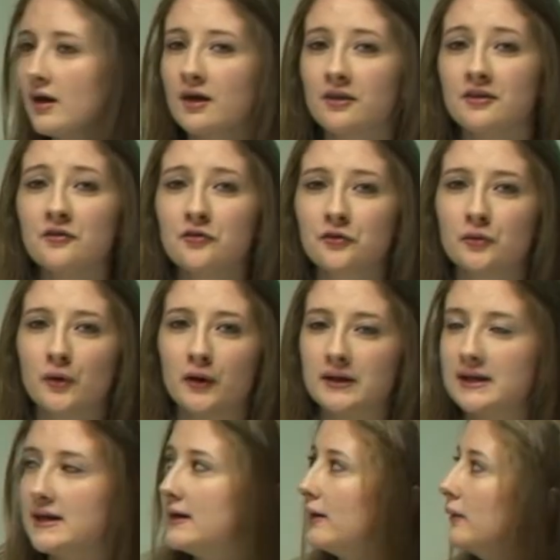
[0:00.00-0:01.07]
This quote
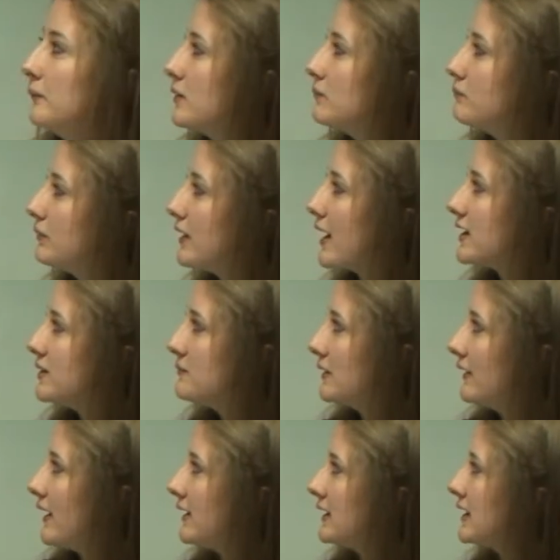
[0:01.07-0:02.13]
here, bloody
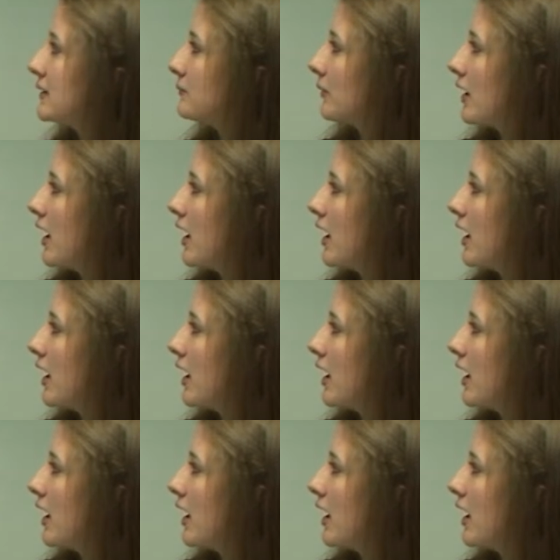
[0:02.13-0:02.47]
millennium